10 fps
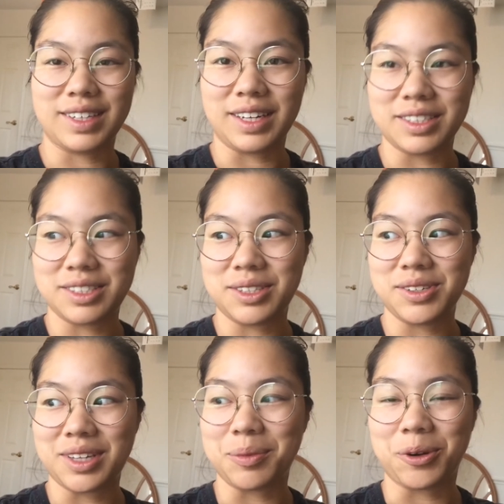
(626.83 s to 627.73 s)
today is
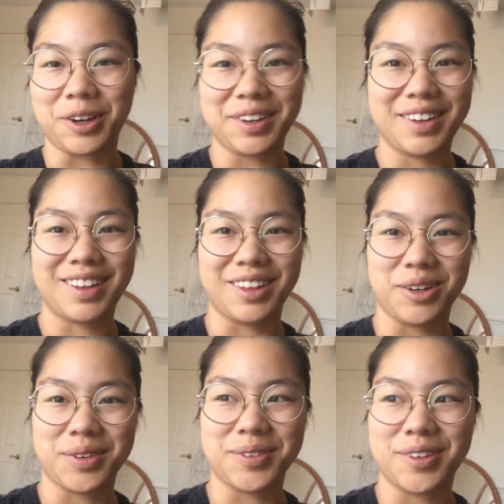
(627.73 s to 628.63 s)
Tuesday morning. Hello
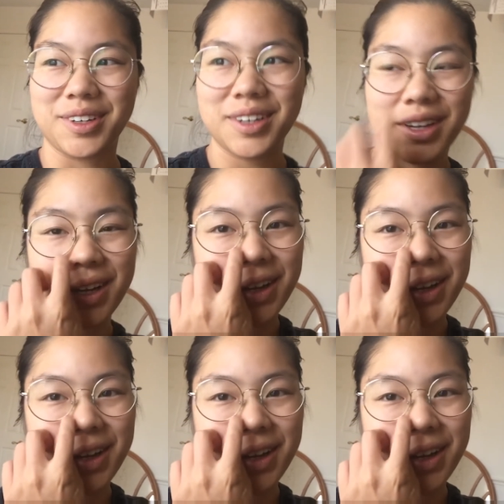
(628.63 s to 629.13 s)
everyone.